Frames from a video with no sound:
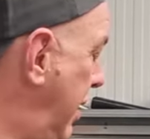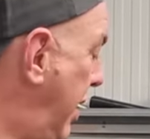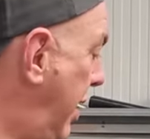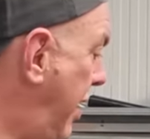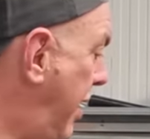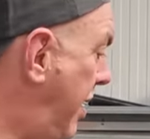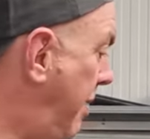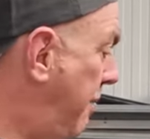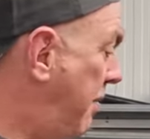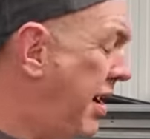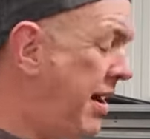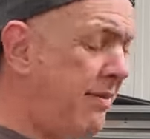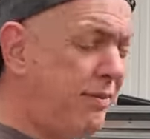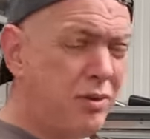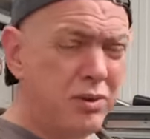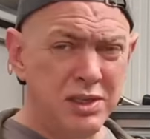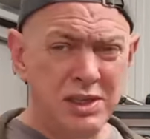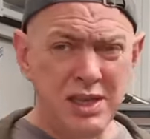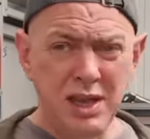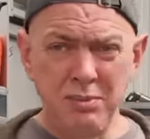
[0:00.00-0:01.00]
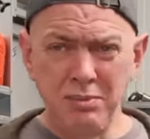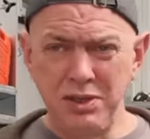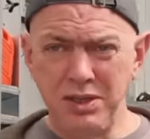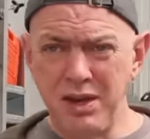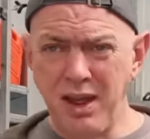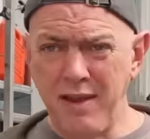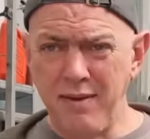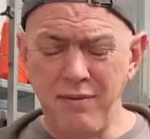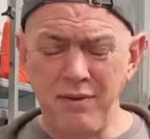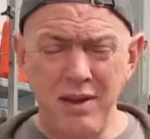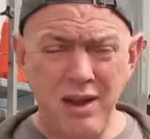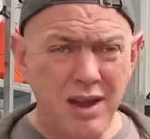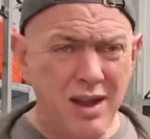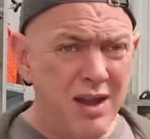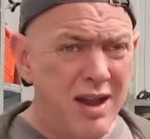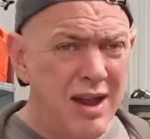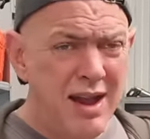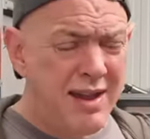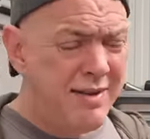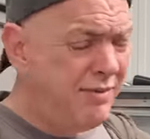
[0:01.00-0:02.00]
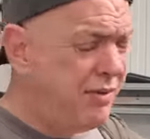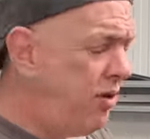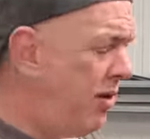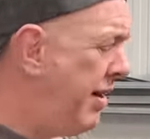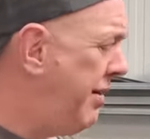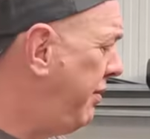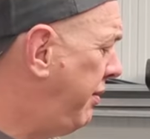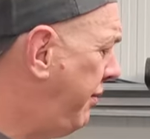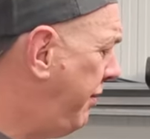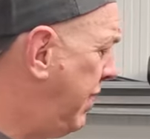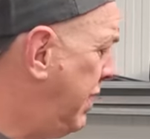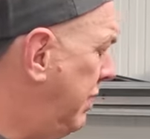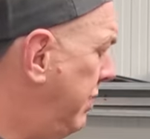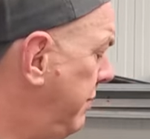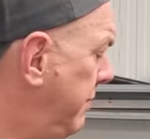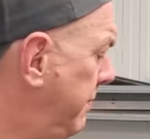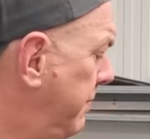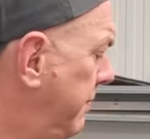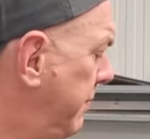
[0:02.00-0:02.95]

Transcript: Um, I've got some stuff, I haven't got everything.